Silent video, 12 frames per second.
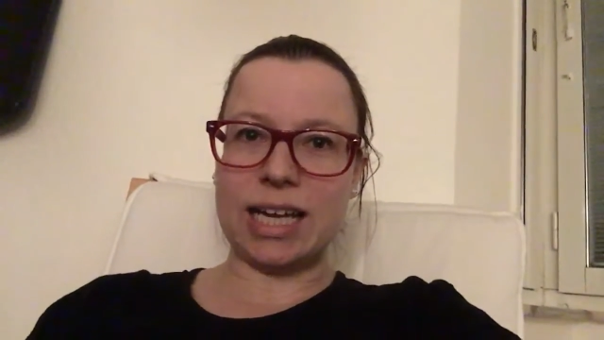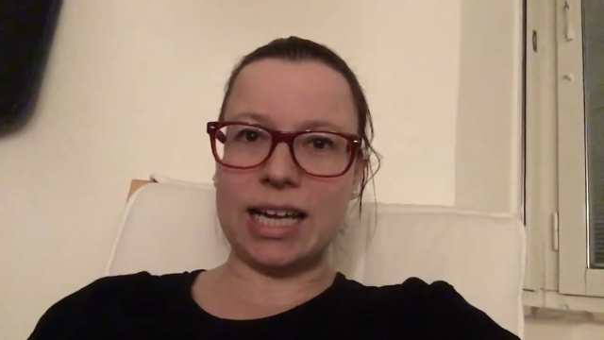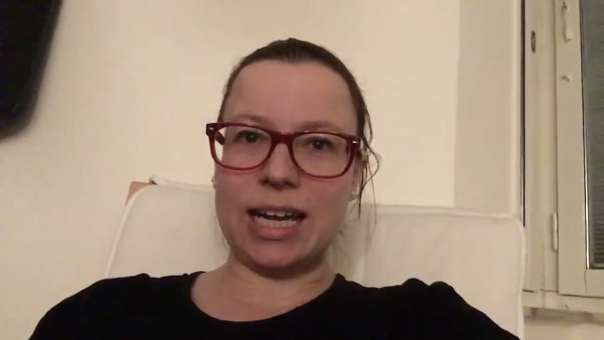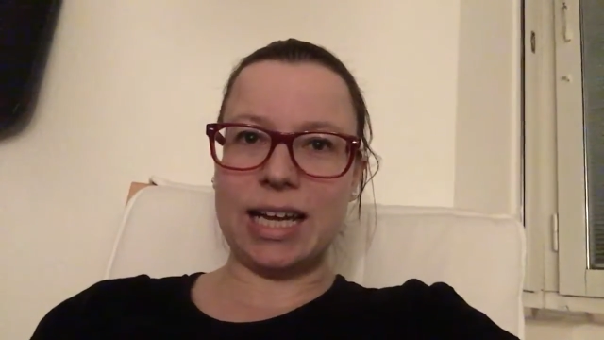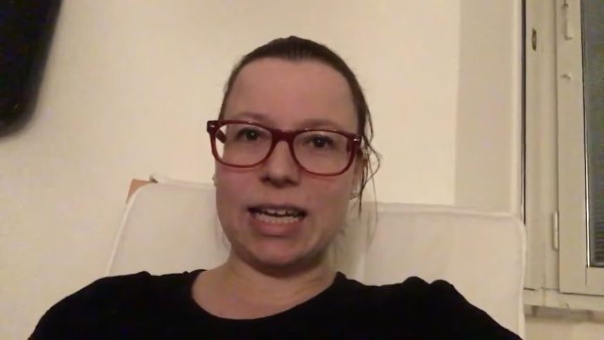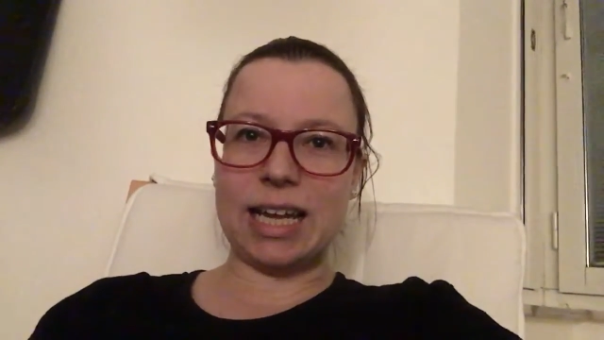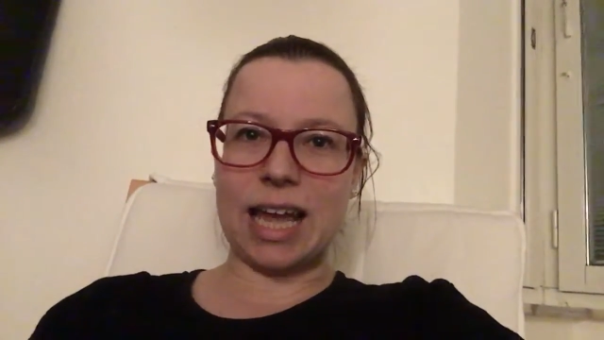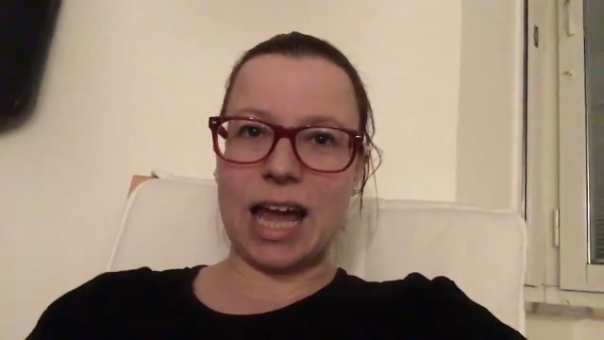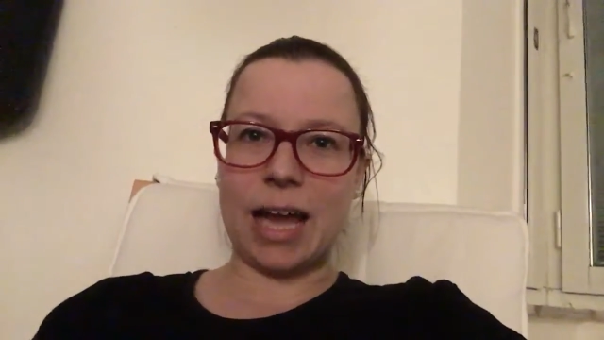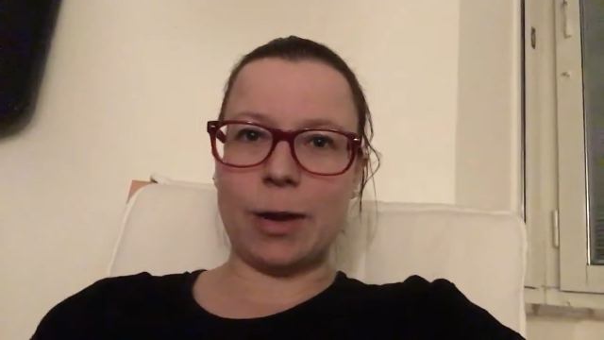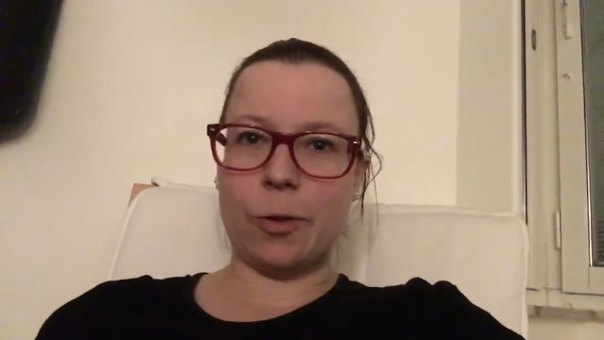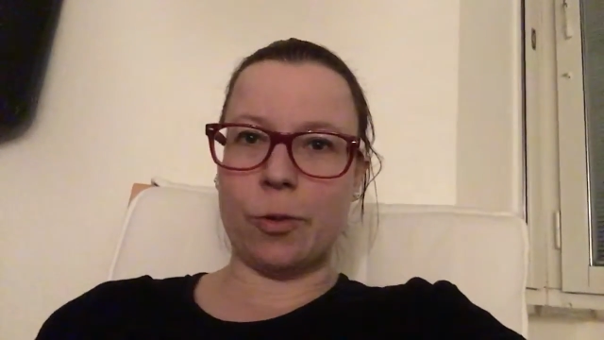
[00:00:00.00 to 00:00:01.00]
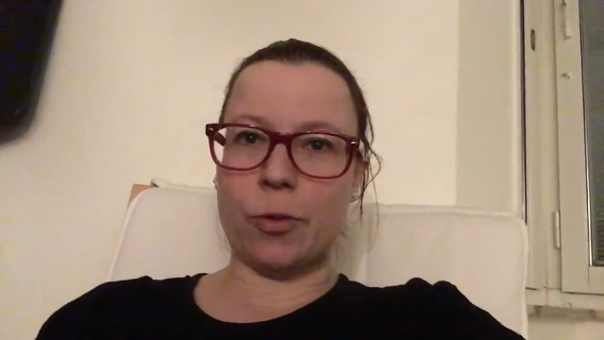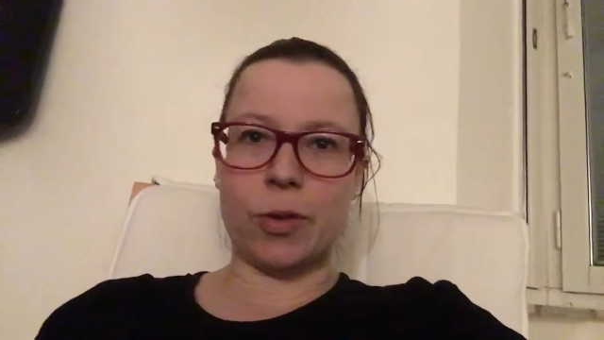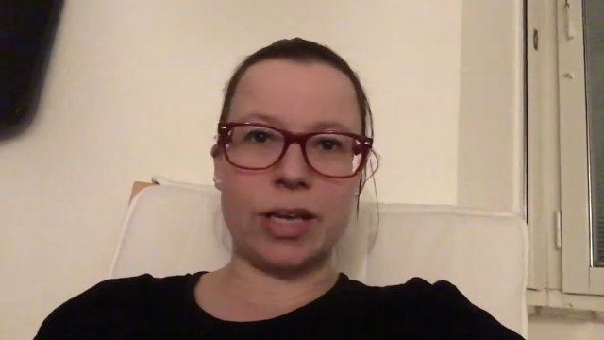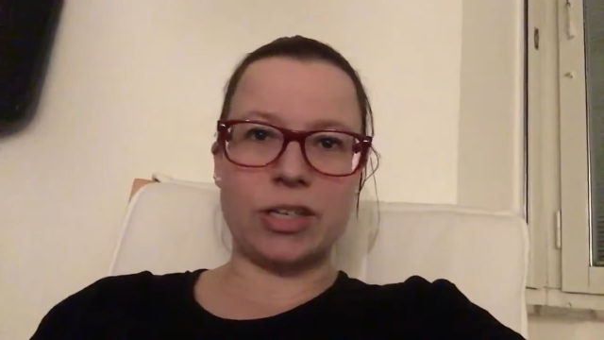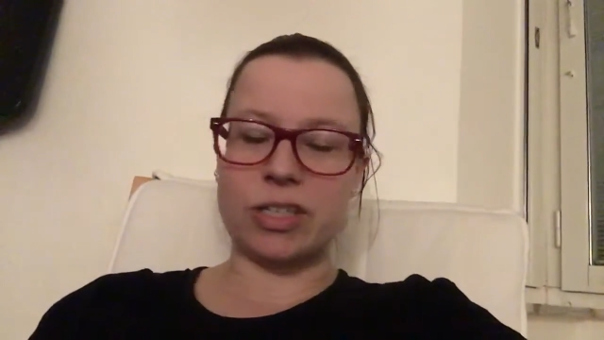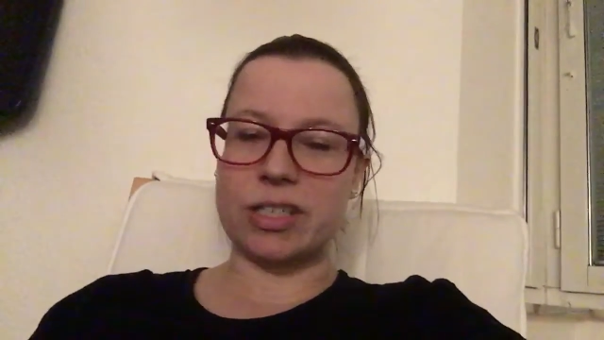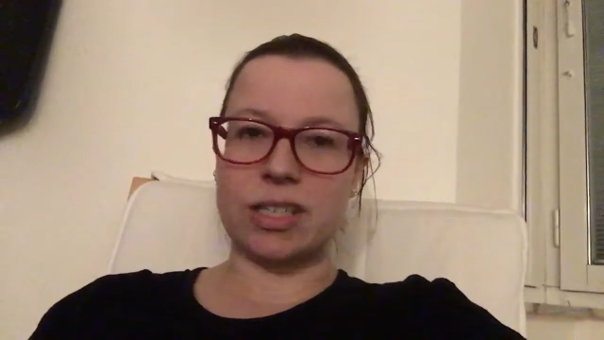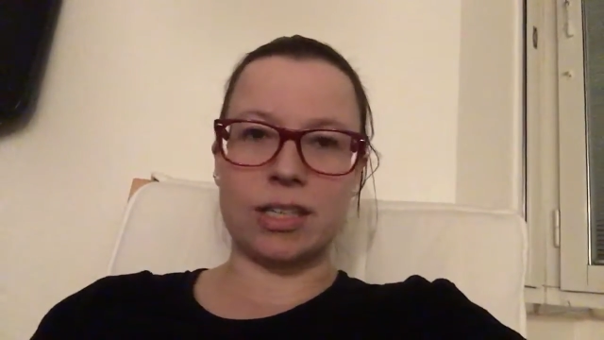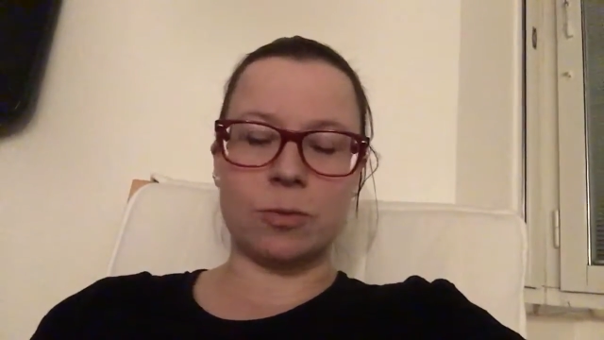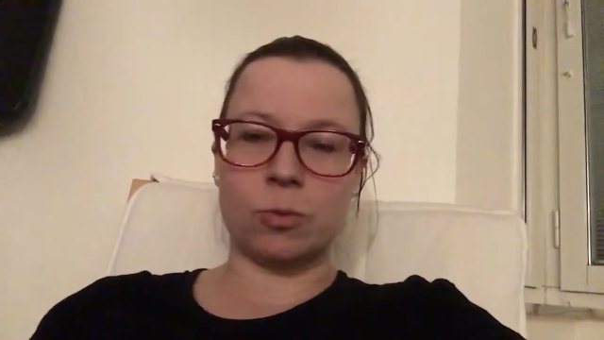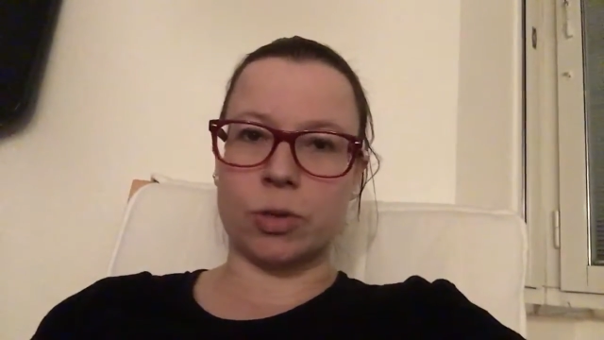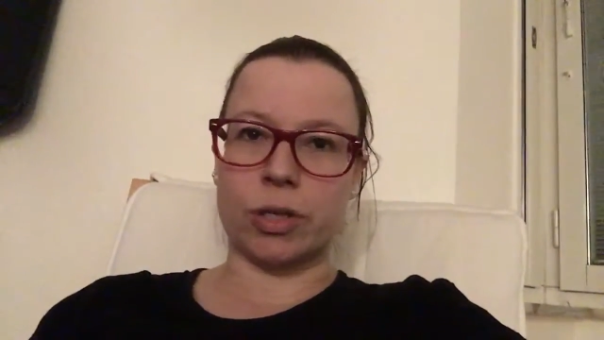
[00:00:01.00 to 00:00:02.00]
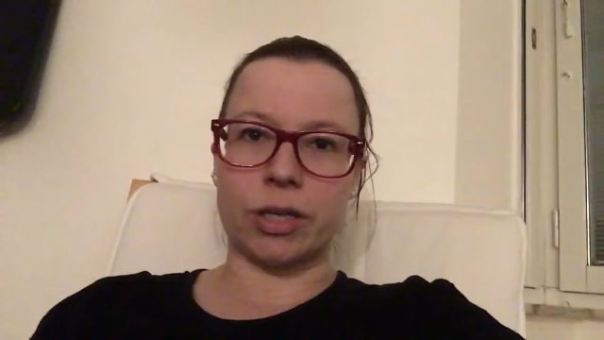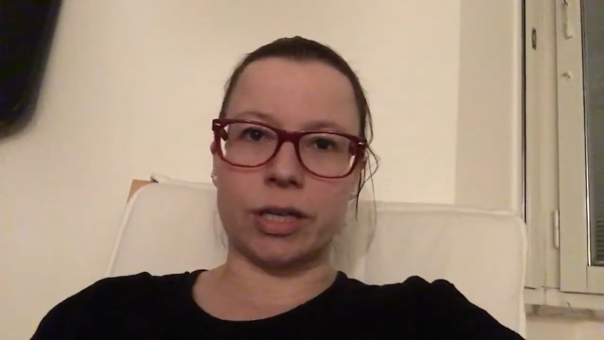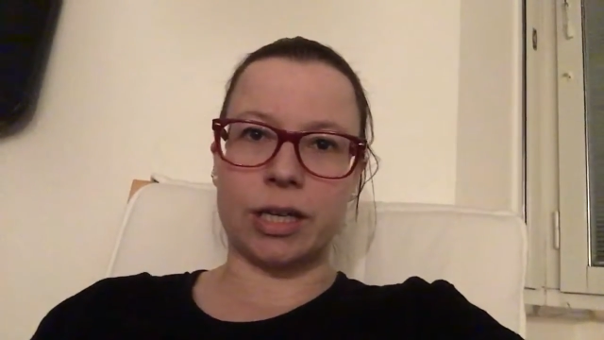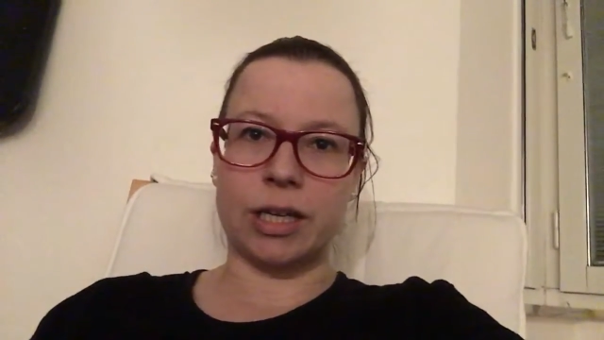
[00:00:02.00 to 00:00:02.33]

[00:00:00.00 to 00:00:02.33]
and I don't know, it just didn't work.